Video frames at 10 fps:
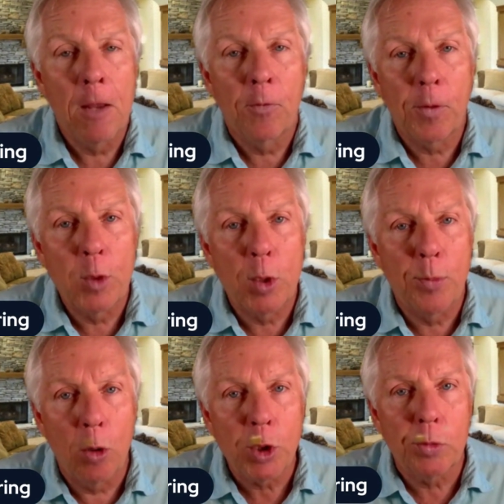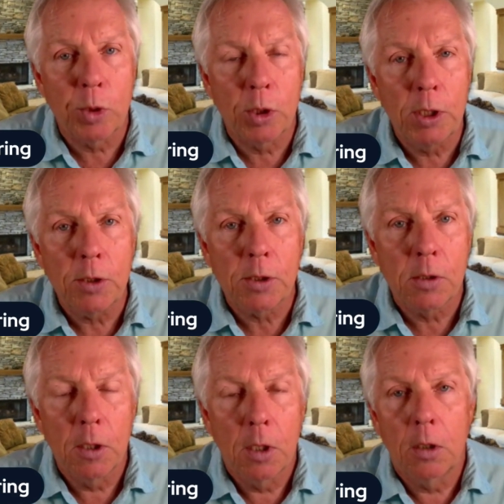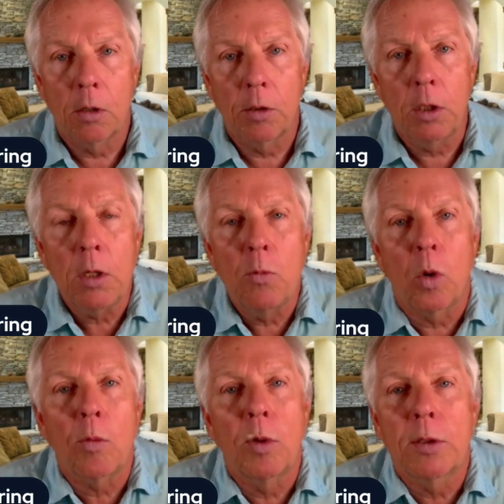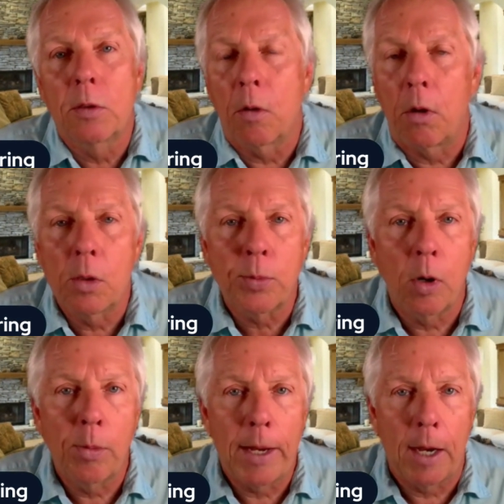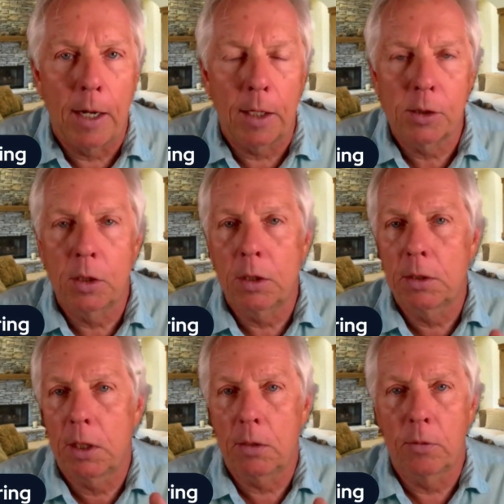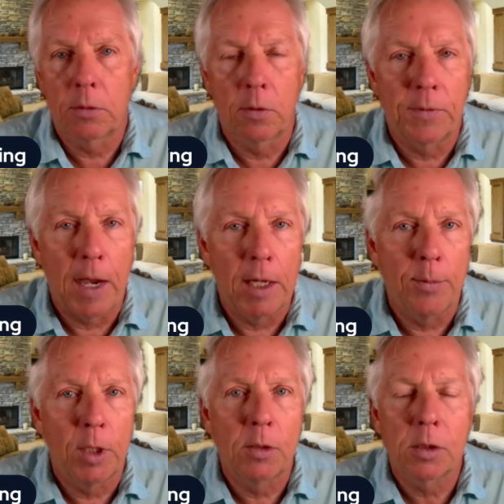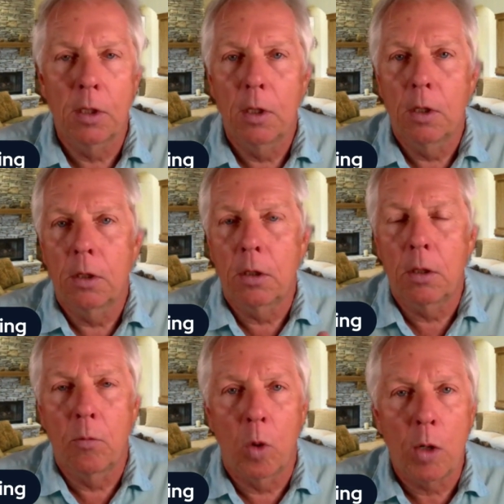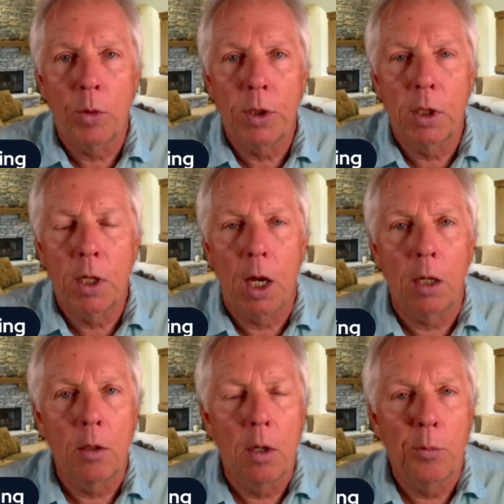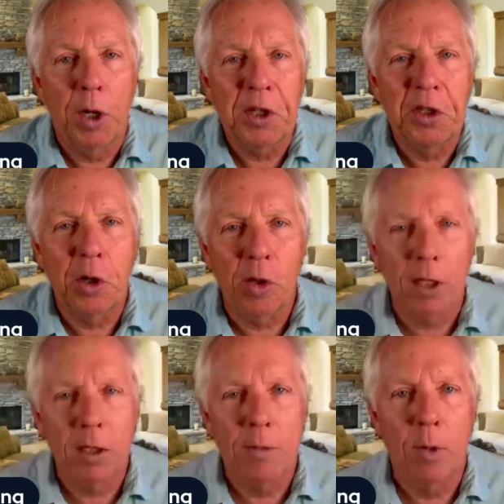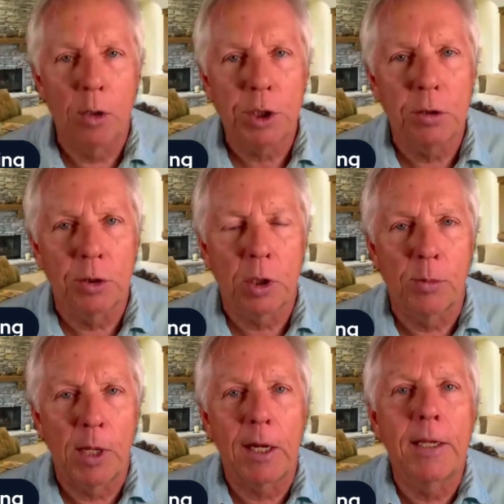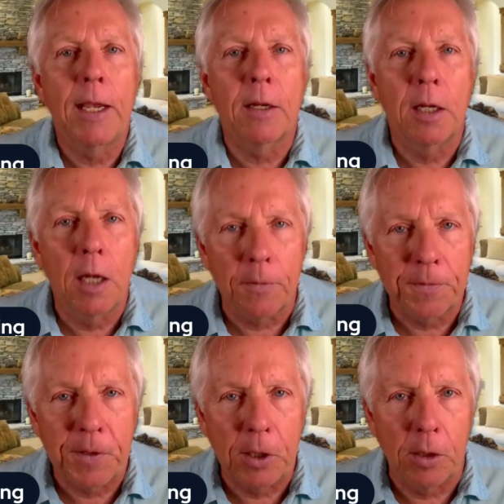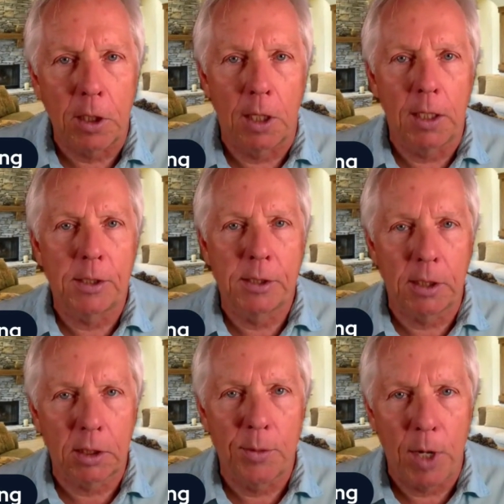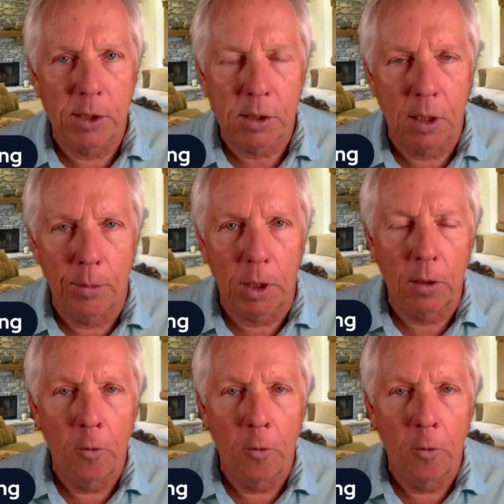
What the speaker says: from an emotional release. You can work with all the probiotics, you can take the vitamins, you can work with the gut, but like the emotional term, like I get a gut feeling, I get sick to my stomach.